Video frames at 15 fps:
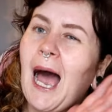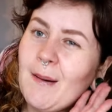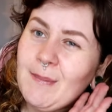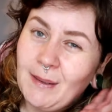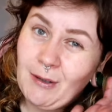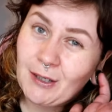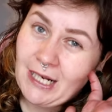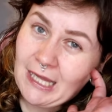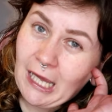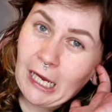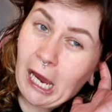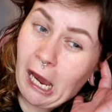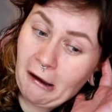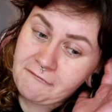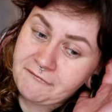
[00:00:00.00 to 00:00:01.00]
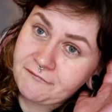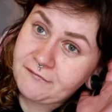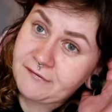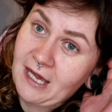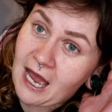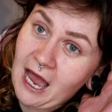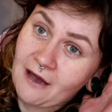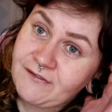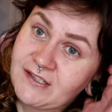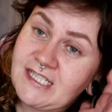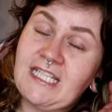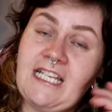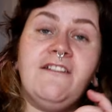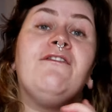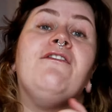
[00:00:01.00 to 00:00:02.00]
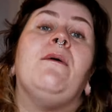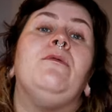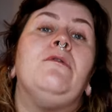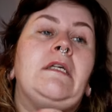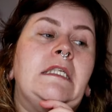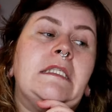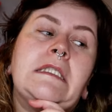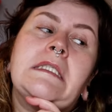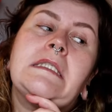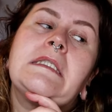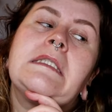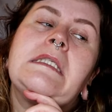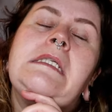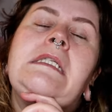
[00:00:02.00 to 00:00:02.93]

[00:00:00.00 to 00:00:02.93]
I mean, I'm not going to lie, I have seen February's